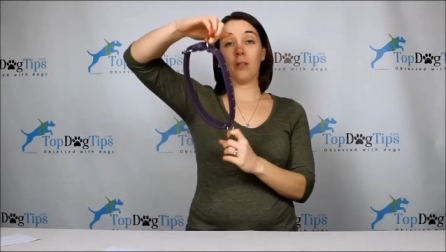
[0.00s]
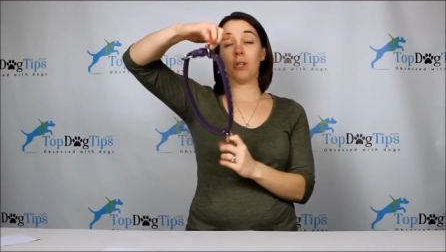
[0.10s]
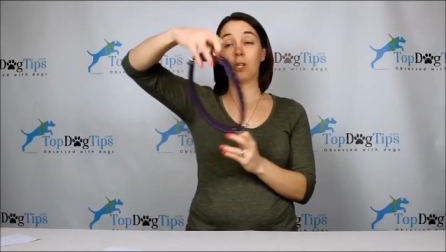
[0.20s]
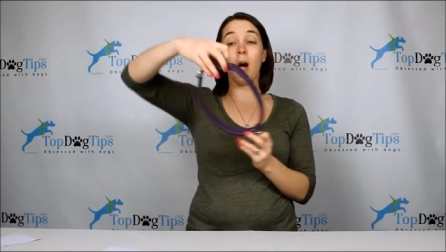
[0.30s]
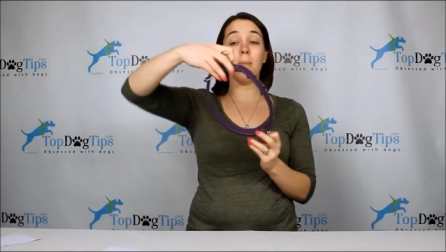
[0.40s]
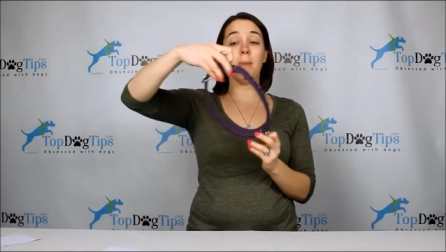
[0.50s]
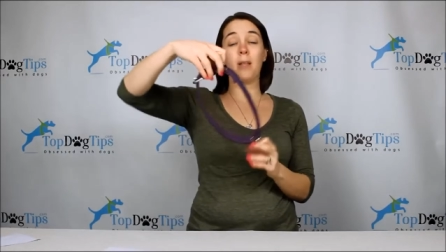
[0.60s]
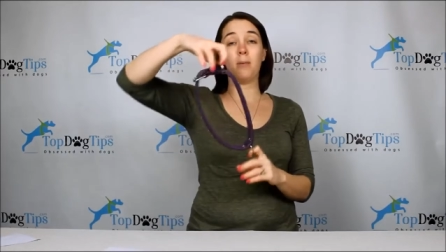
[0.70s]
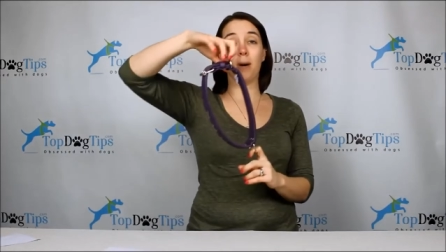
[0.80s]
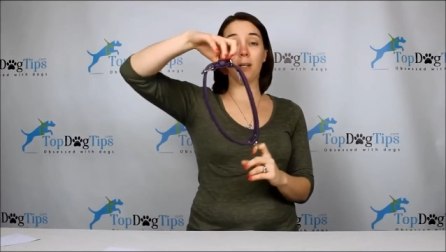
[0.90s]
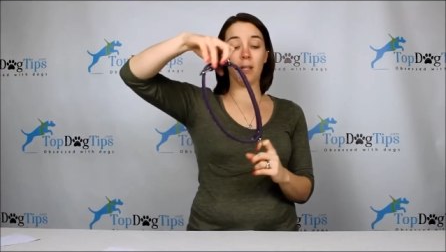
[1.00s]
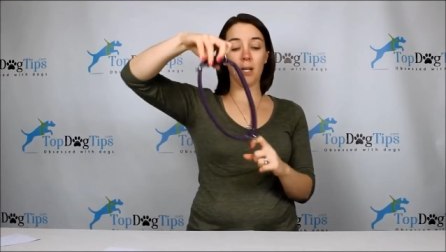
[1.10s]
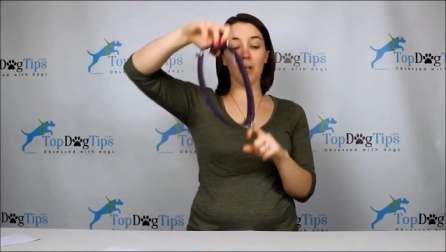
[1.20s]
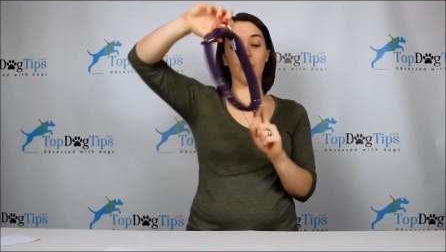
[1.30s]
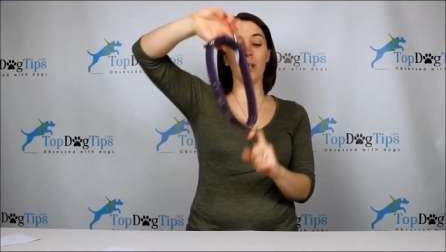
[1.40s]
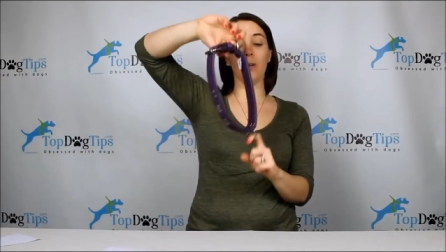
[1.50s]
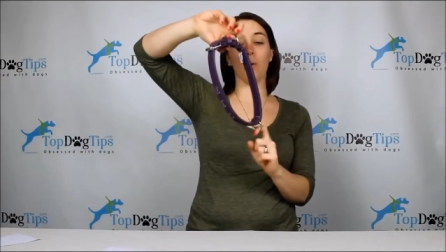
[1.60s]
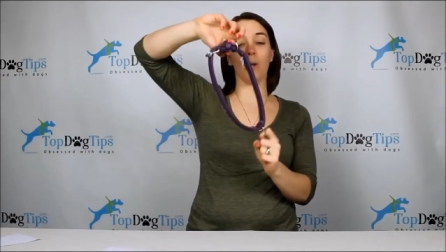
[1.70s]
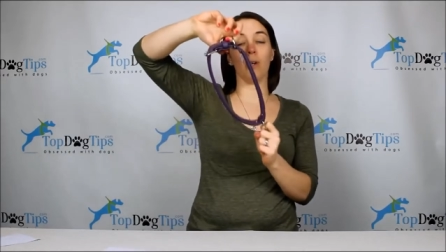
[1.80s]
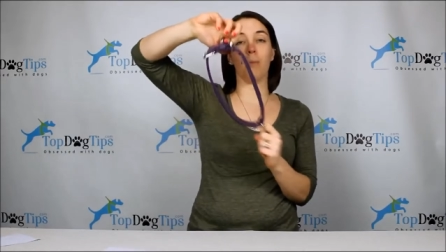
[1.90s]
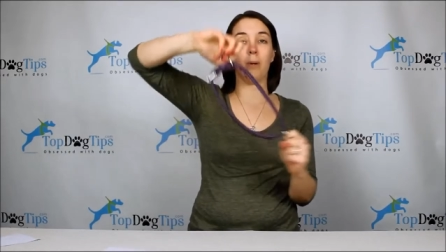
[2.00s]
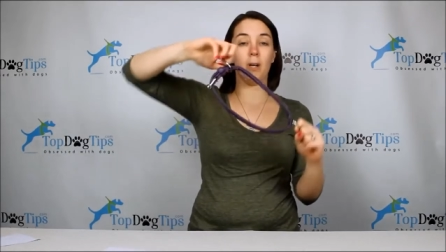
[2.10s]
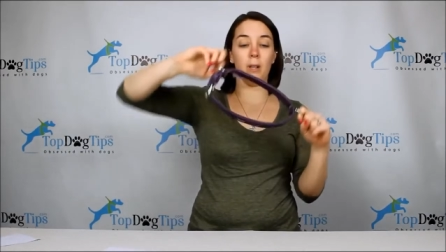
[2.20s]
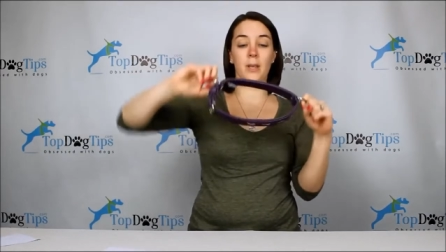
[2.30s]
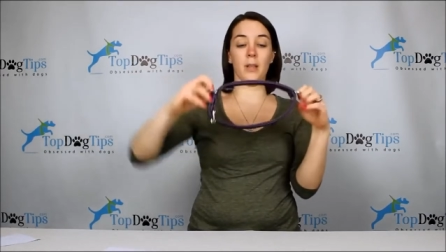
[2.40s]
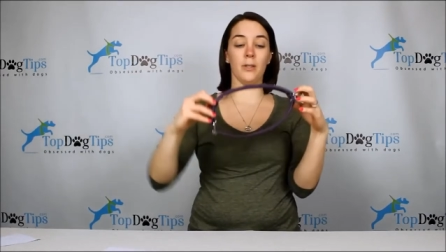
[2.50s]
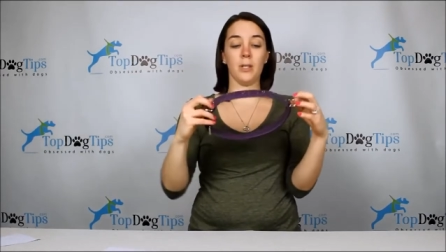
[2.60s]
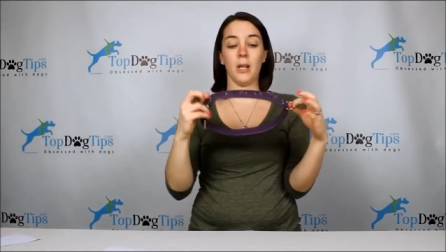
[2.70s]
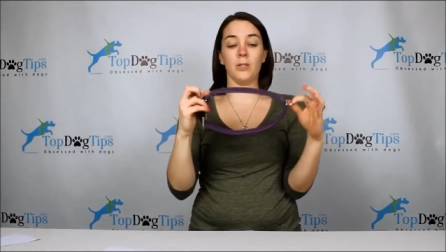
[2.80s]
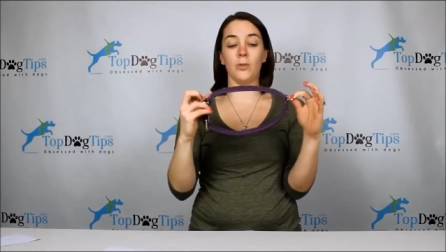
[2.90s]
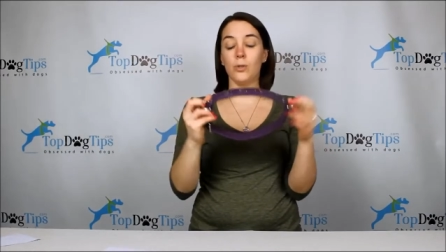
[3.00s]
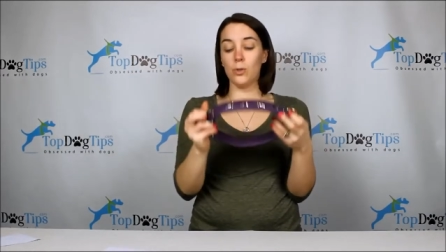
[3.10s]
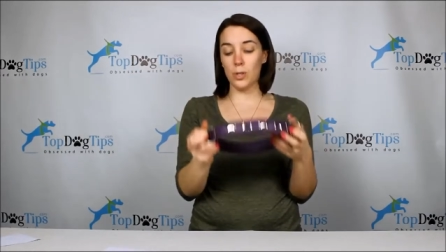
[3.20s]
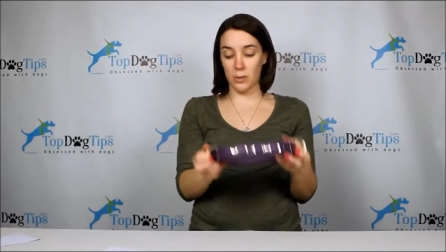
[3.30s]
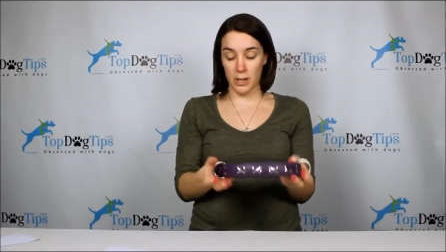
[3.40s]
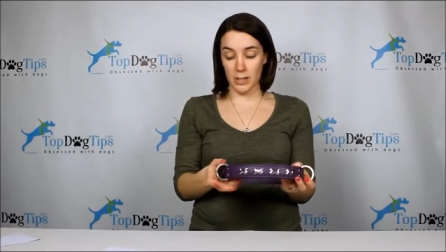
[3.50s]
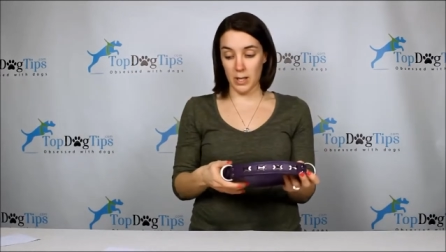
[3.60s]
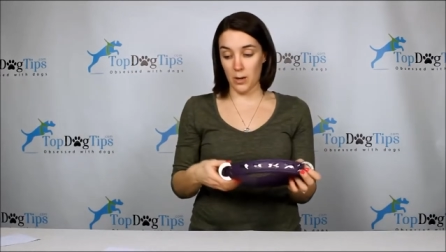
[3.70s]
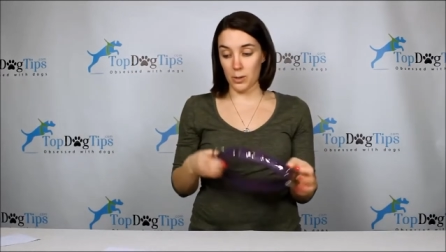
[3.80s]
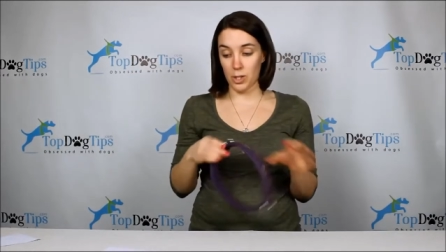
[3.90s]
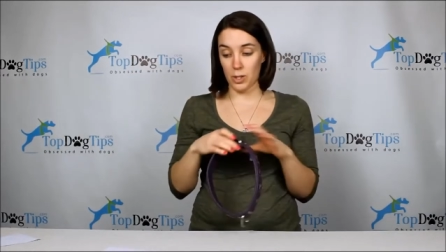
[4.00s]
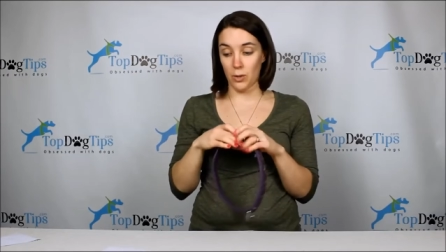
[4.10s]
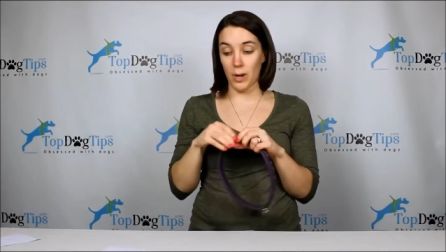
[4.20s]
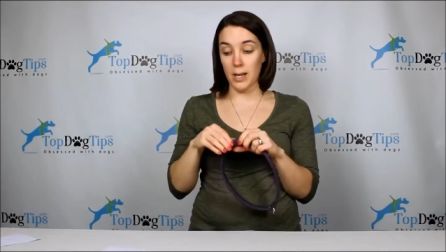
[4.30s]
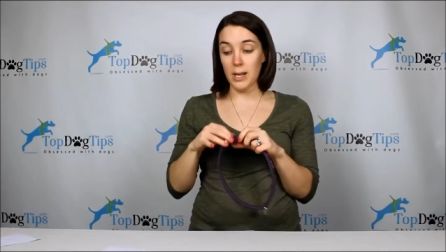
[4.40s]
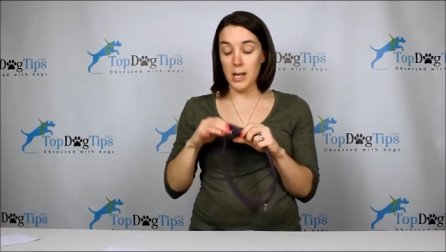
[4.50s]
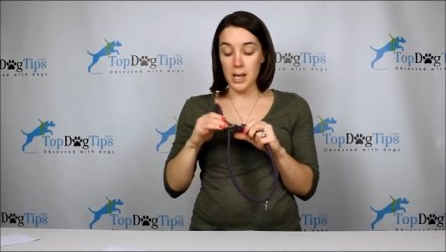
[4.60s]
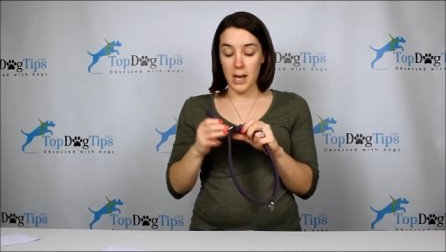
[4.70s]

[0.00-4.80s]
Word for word: the top by the buckle here, you could, or you could put it on the other side. So two D-rings there, which is great.